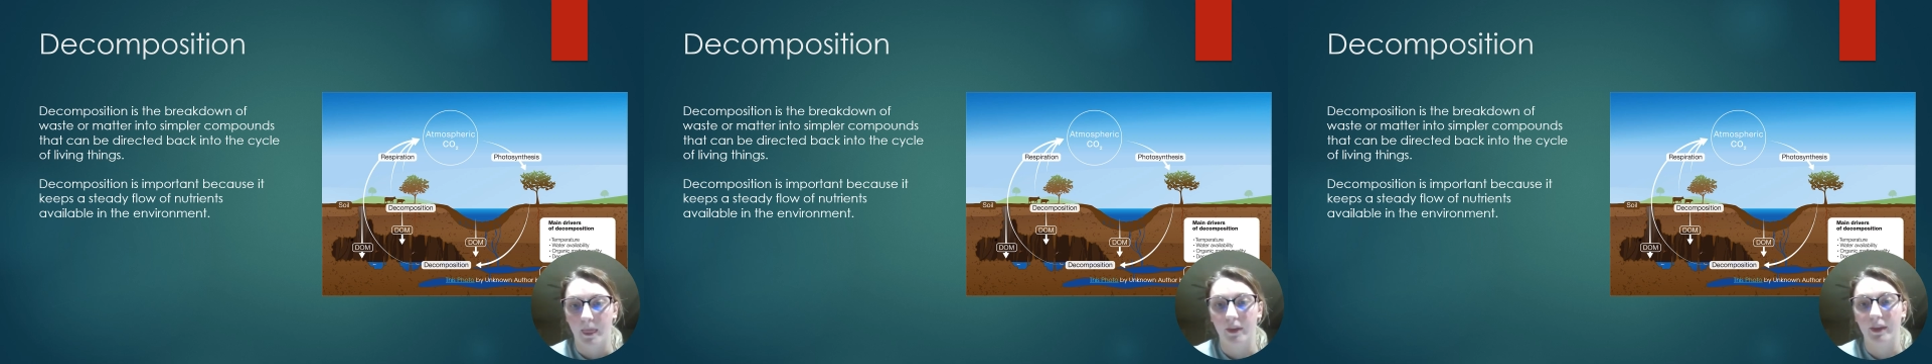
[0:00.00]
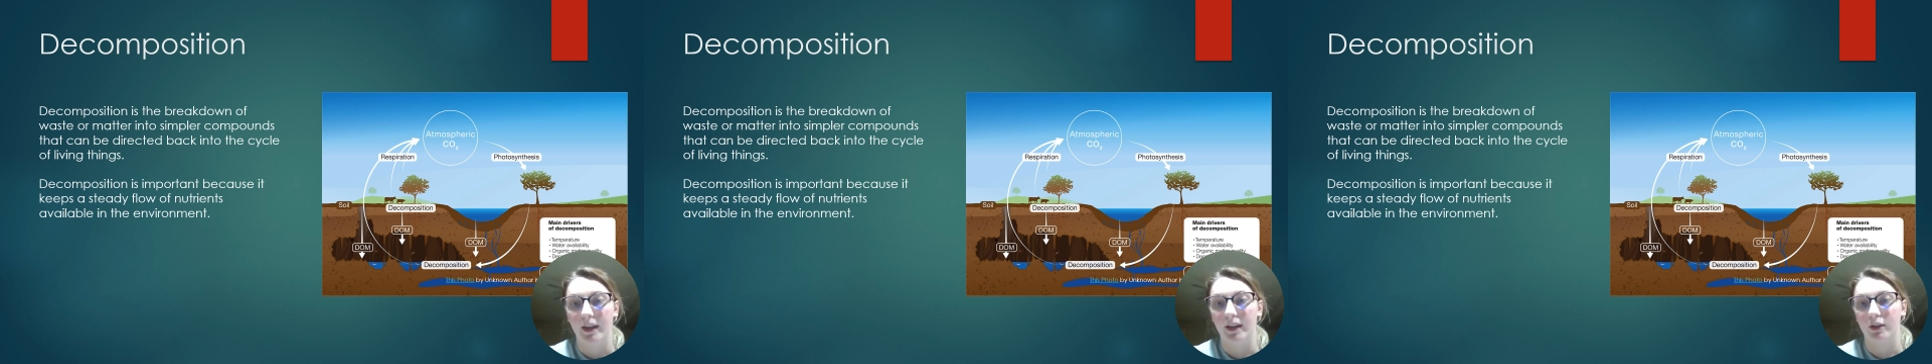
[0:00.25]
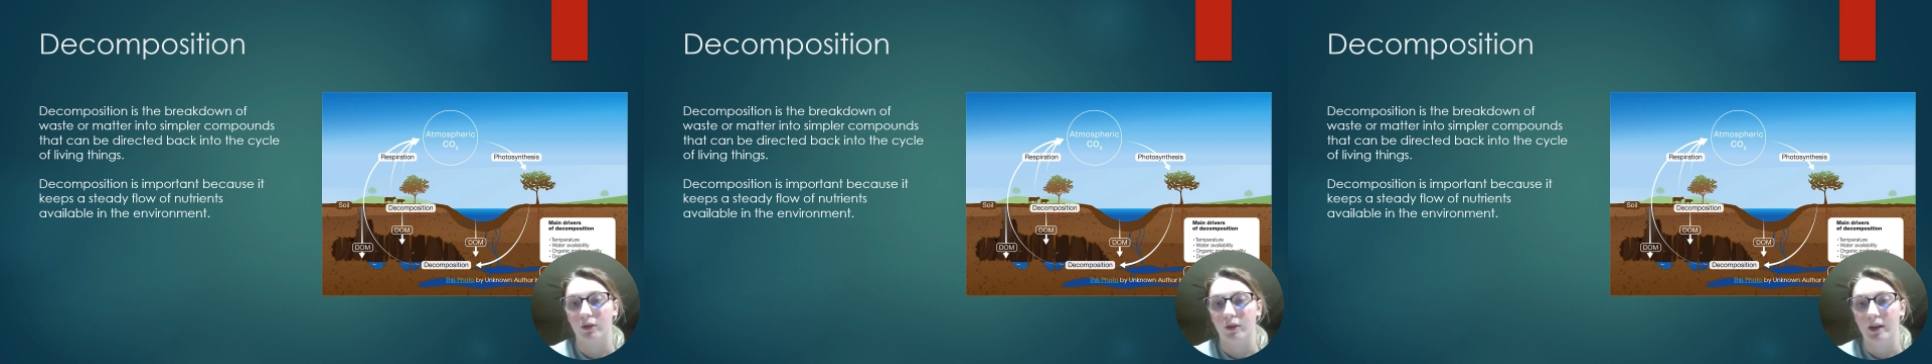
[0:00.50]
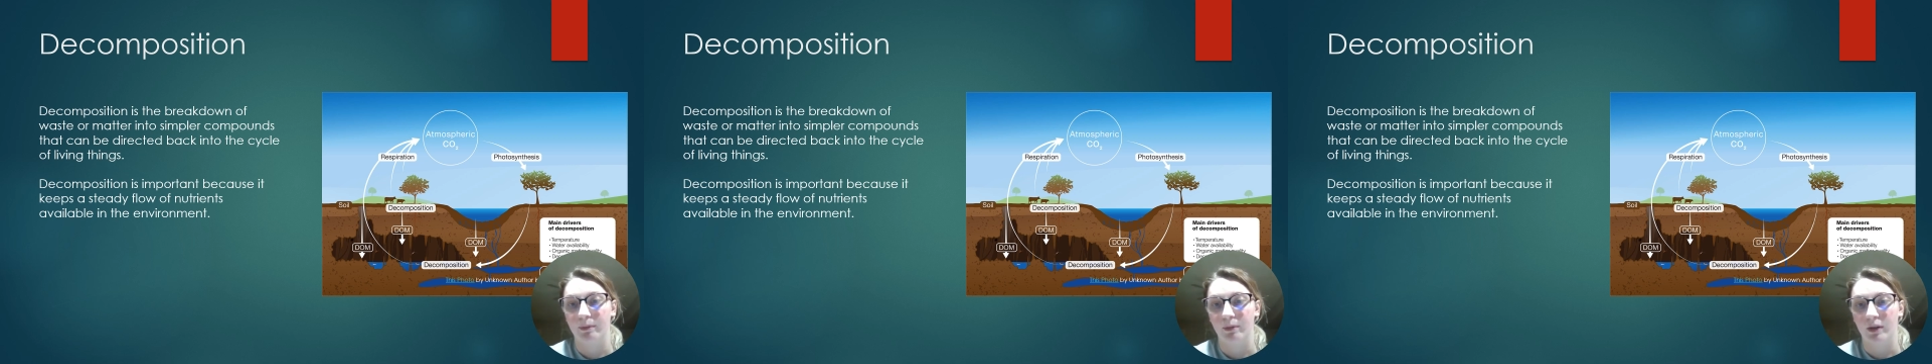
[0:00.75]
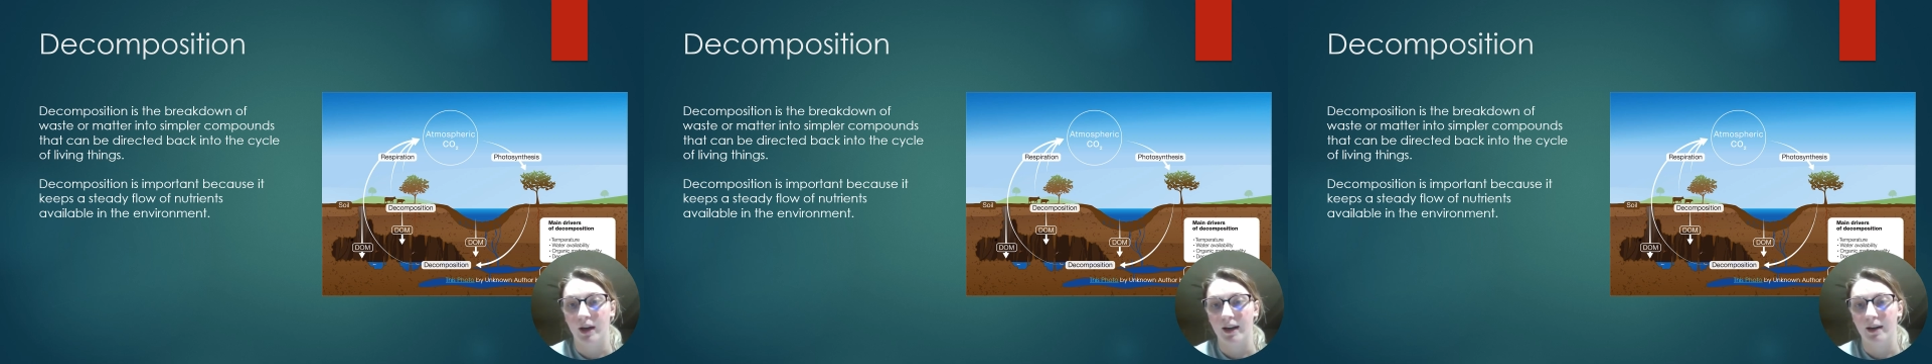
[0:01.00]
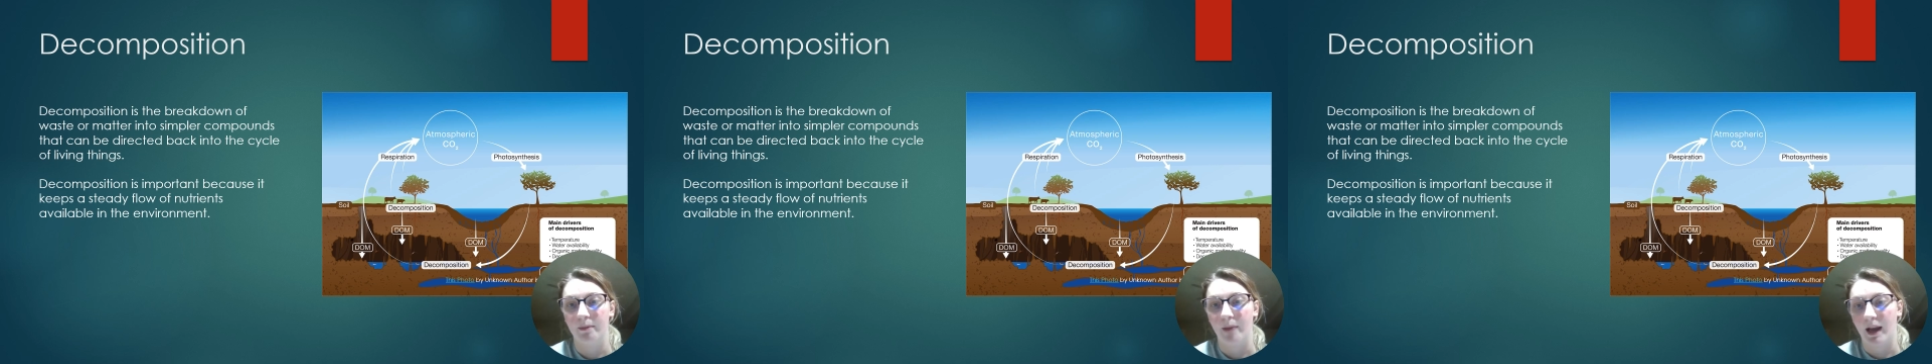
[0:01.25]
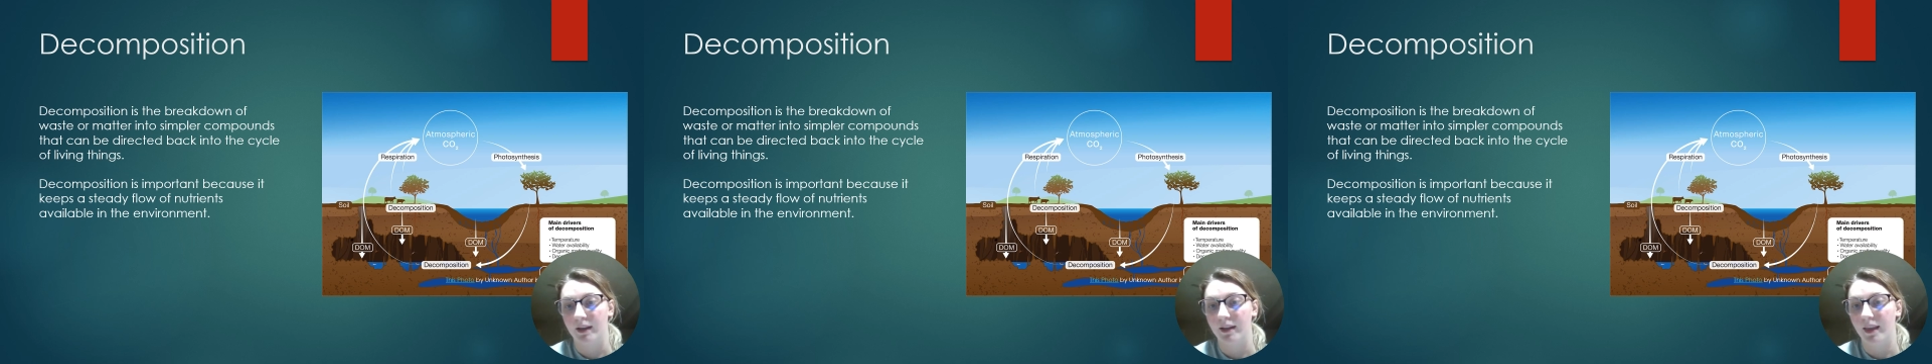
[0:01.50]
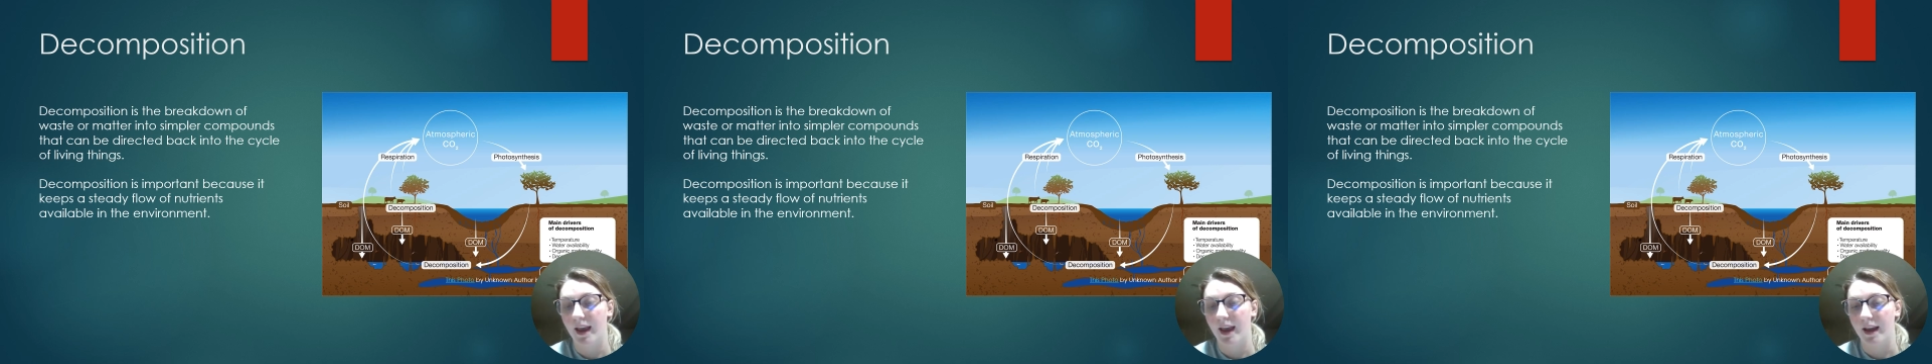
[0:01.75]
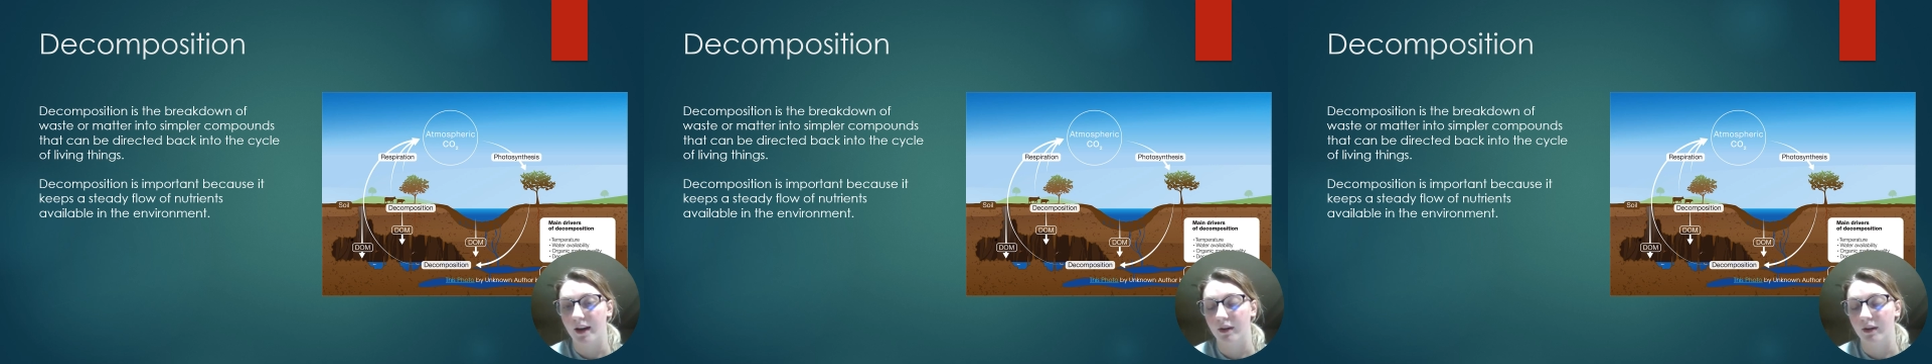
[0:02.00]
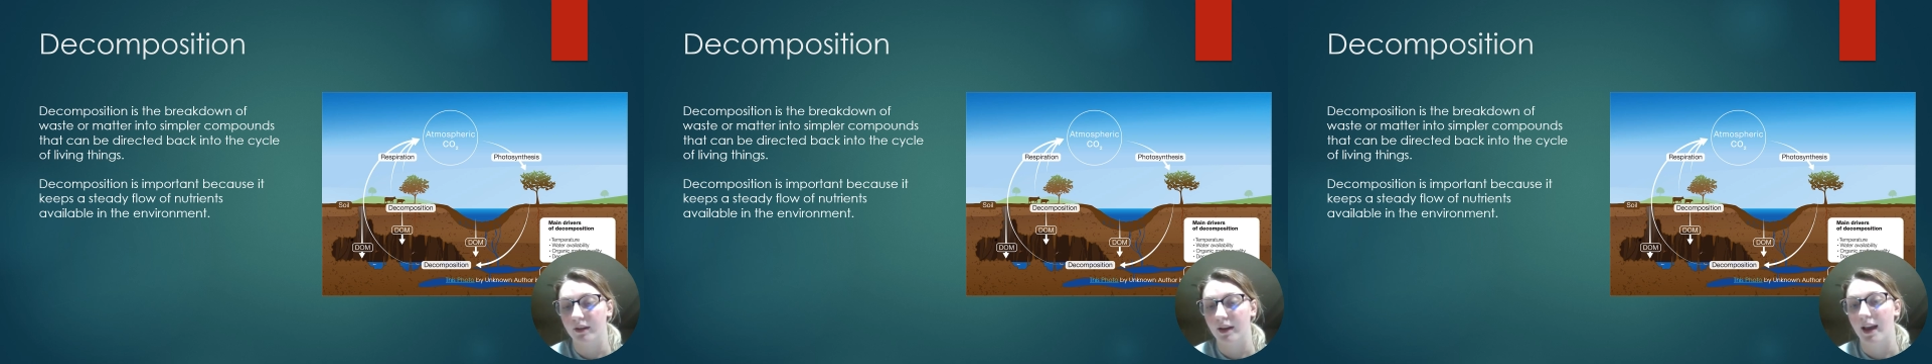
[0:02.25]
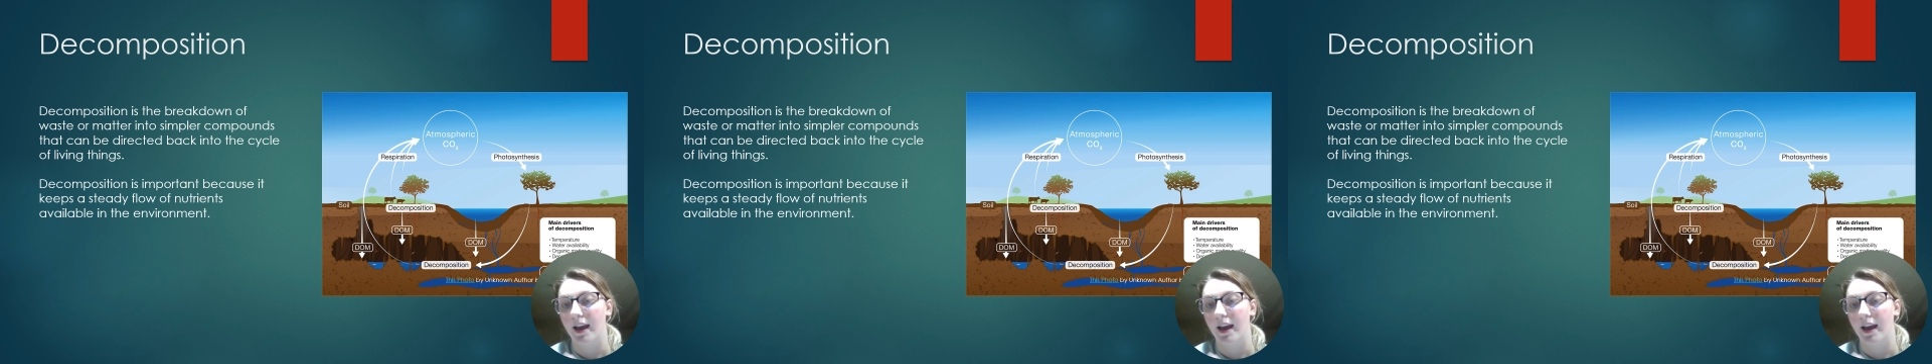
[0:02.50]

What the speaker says: and then it's respirated back into the air